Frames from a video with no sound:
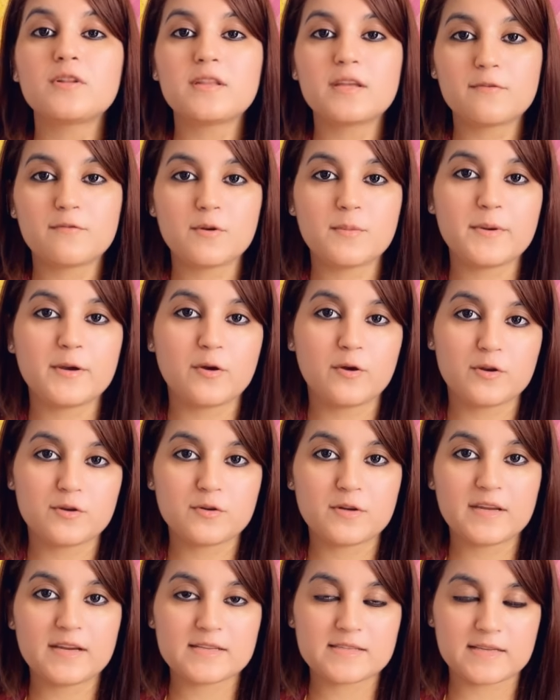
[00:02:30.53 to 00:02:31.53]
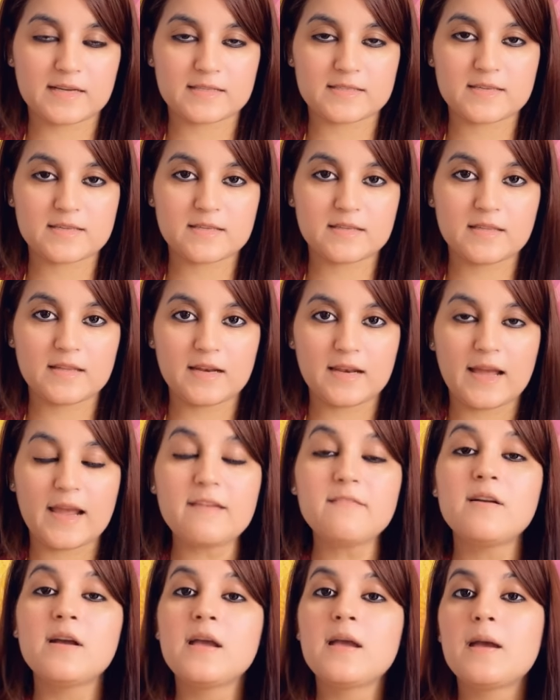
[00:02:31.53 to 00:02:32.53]
they will be going to get success in the
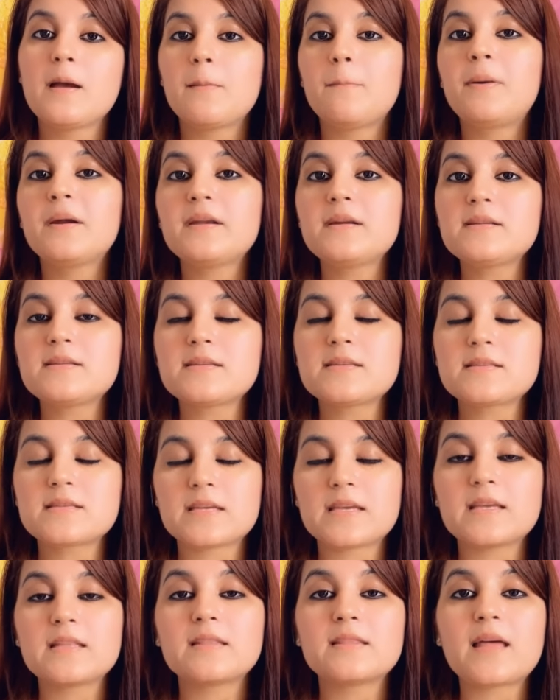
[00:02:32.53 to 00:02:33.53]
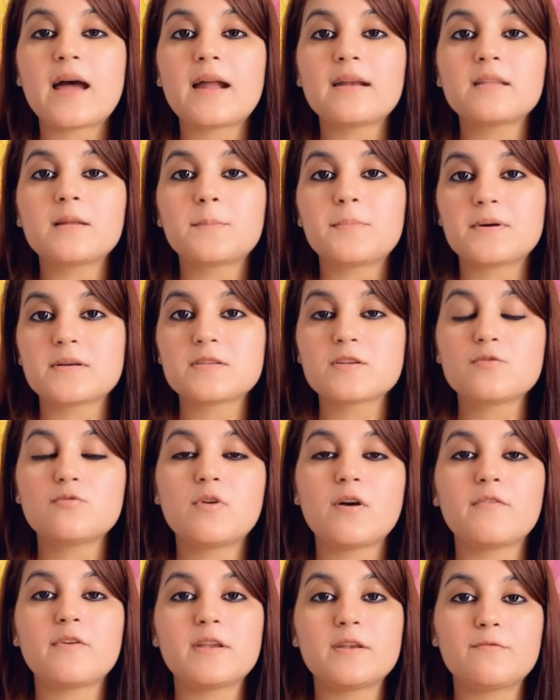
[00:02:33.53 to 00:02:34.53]
life. But it is seen that the person who
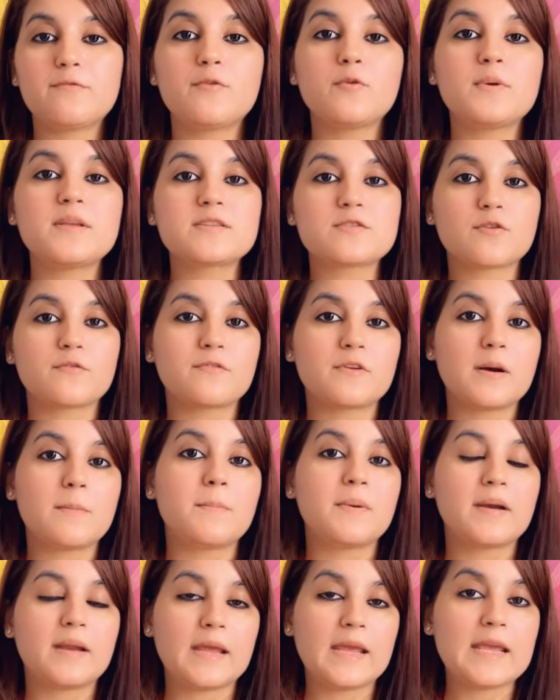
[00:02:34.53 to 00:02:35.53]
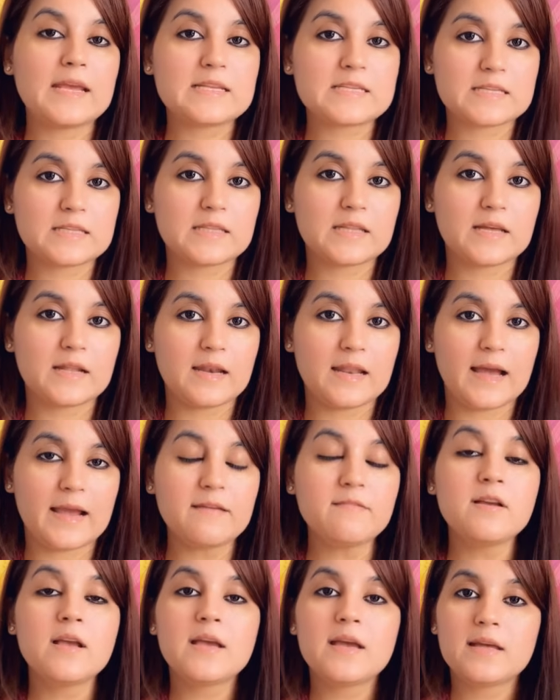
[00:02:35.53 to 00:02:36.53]
have an influence of number 8 in their
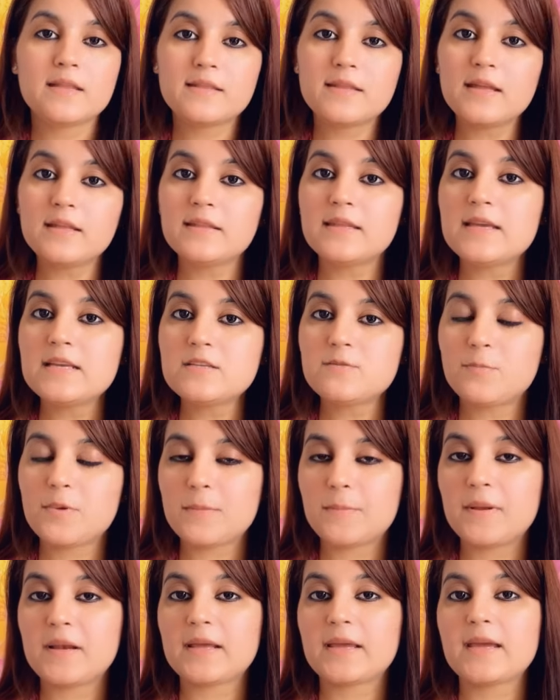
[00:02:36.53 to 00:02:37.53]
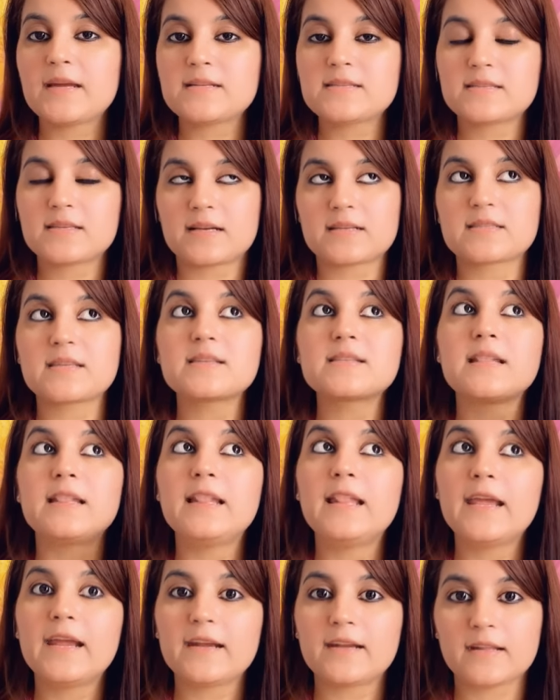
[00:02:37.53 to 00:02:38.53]
life, then these people get success
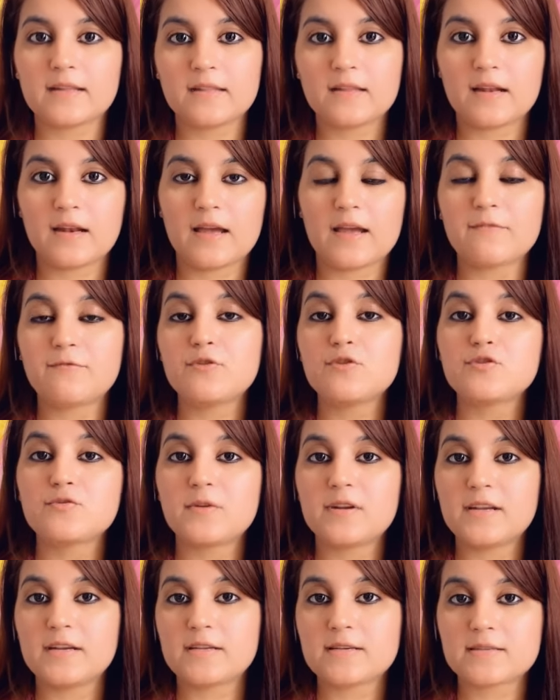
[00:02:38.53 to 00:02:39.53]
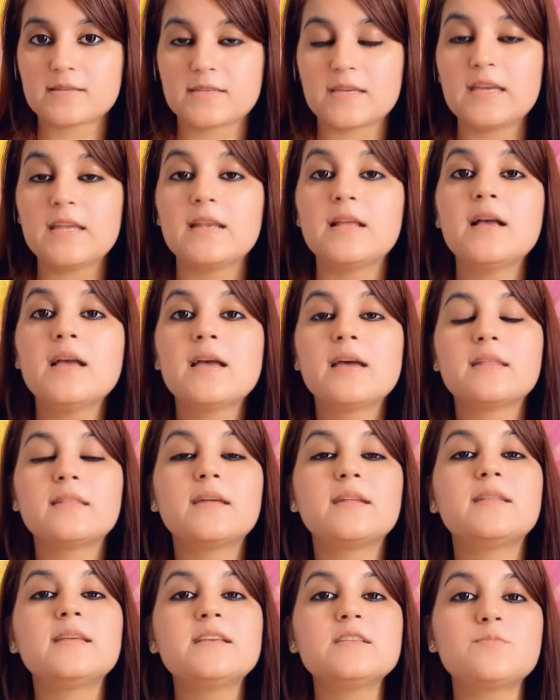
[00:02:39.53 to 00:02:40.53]
late in the life. Usually it is seen
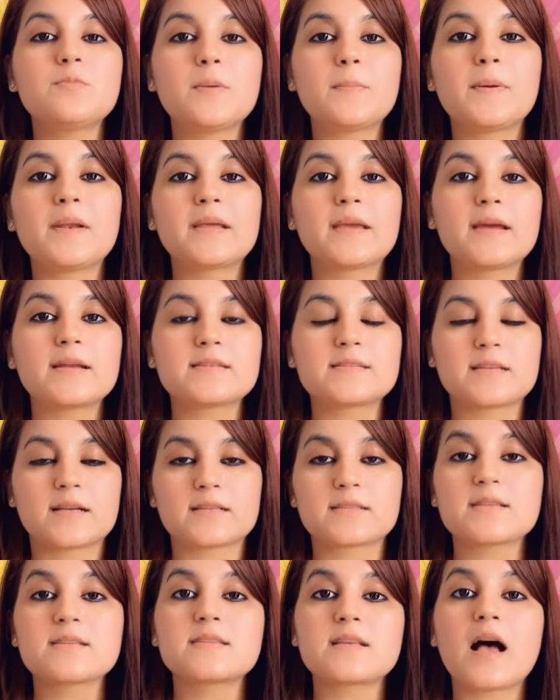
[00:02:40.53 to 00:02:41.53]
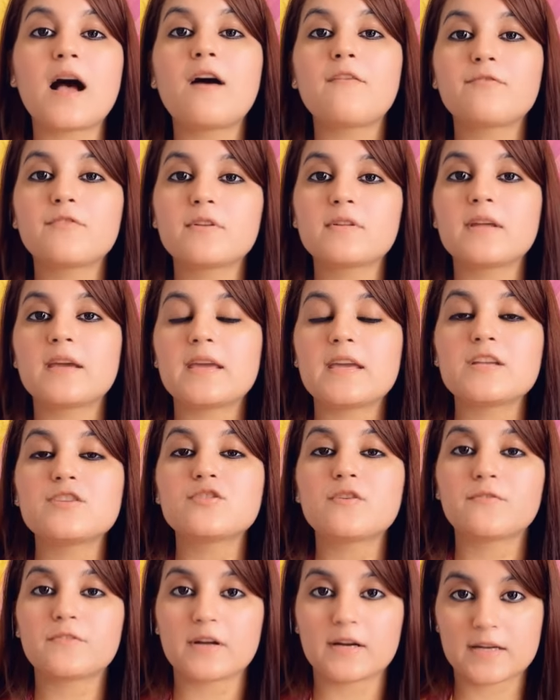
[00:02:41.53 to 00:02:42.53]
that these people get success after the age
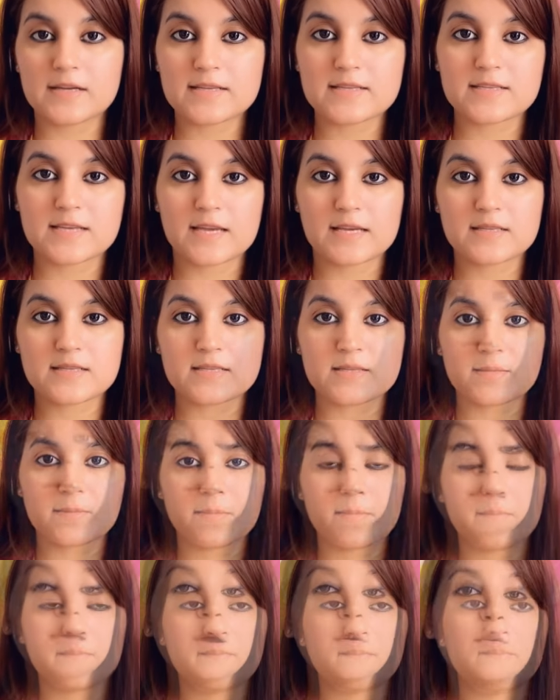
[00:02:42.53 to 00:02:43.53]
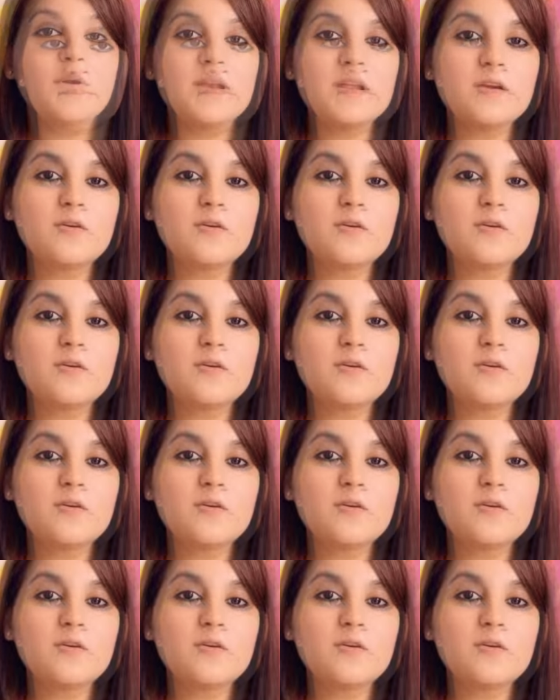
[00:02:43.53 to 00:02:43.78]
of 36. They are very